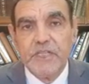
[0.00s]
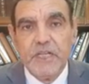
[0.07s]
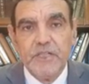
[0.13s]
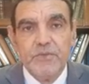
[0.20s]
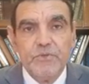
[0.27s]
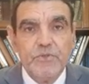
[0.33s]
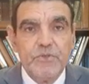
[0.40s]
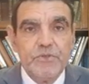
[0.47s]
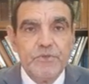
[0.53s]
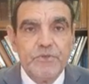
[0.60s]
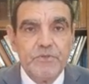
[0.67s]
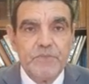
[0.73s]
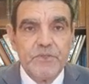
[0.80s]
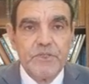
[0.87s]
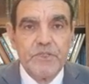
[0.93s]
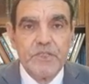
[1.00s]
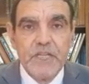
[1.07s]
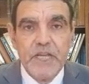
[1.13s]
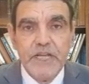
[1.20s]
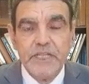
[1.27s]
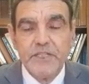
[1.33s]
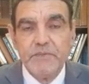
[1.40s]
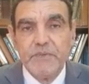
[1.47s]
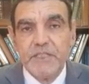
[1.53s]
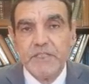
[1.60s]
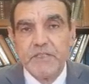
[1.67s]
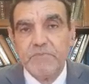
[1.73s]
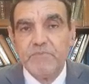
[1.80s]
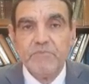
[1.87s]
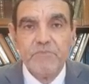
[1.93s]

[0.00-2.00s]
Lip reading: and also the pesticides, but